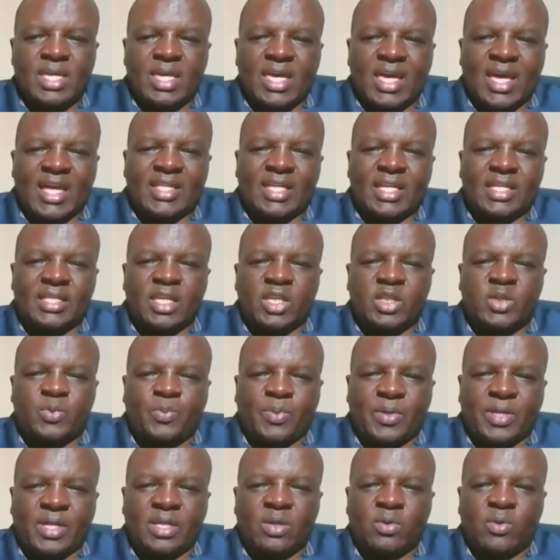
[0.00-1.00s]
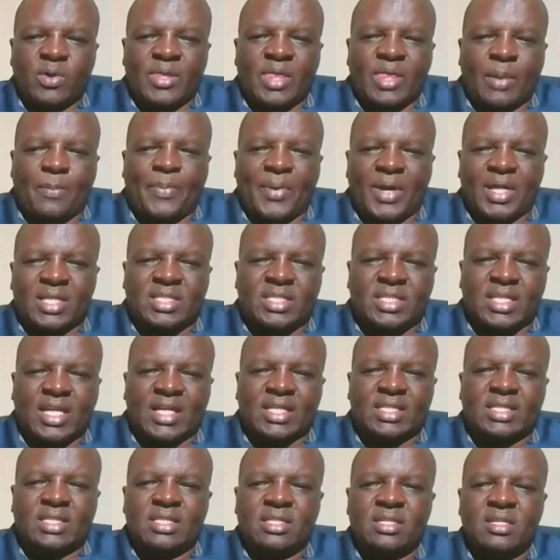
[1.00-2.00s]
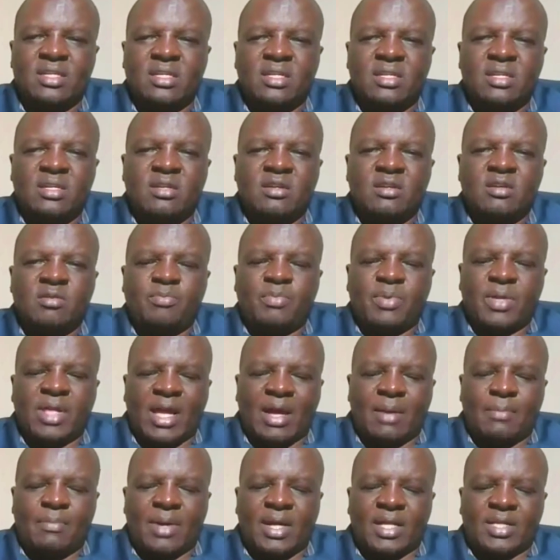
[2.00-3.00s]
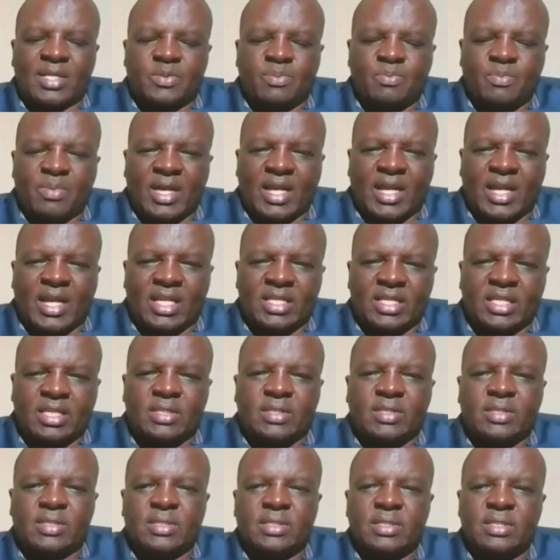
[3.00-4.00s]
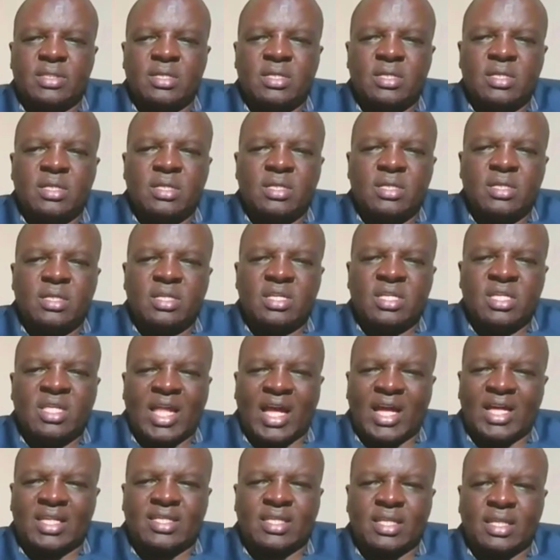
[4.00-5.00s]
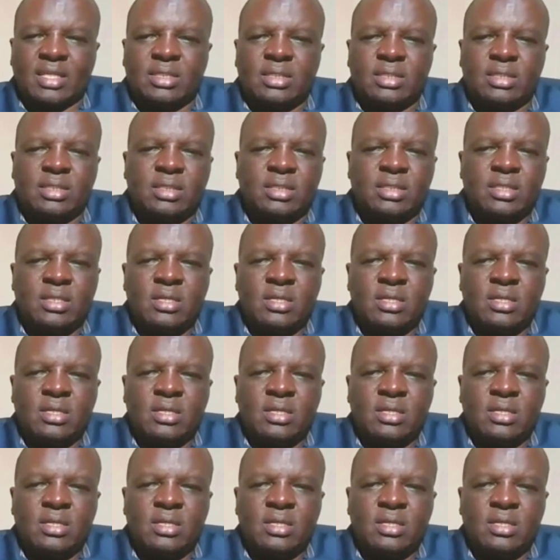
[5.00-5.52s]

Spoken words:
Any discipline, whether pastors, plumbers, mechanics, nurses,